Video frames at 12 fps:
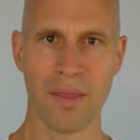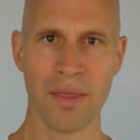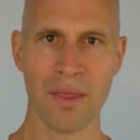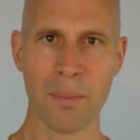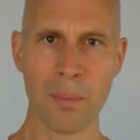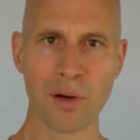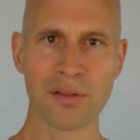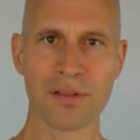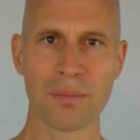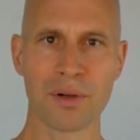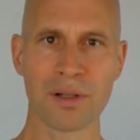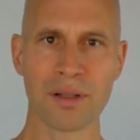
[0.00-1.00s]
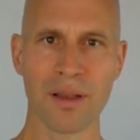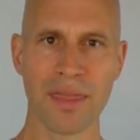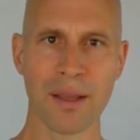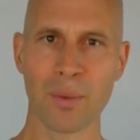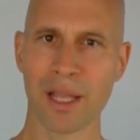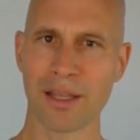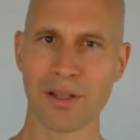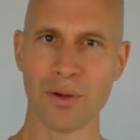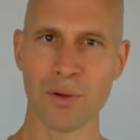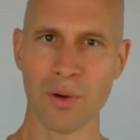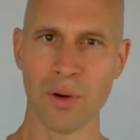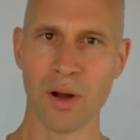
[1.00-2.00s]
The most important thing we can
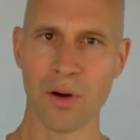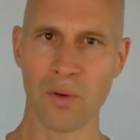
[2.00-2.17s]
do